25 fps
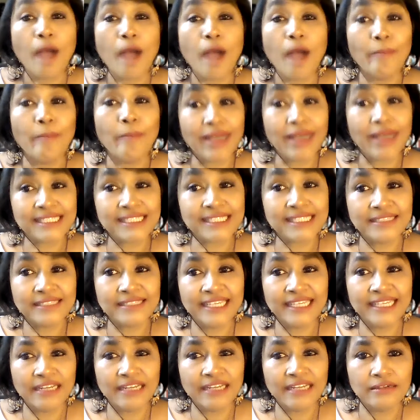master
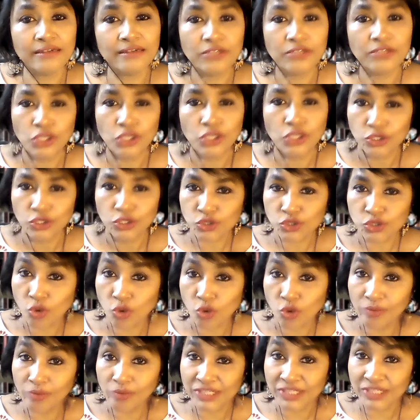healer,
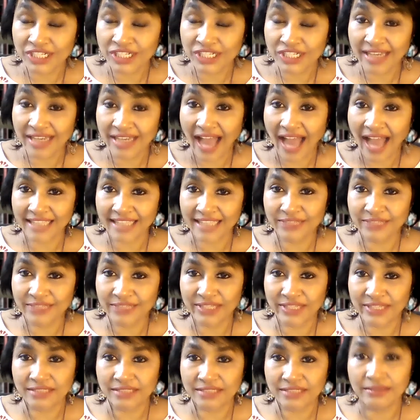soul mission
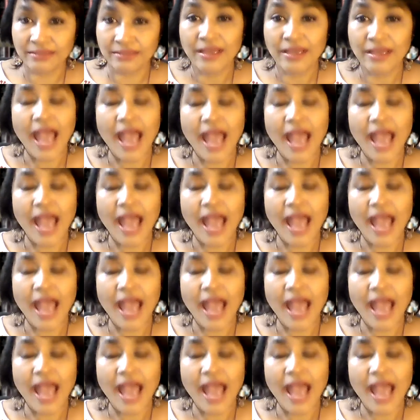activator,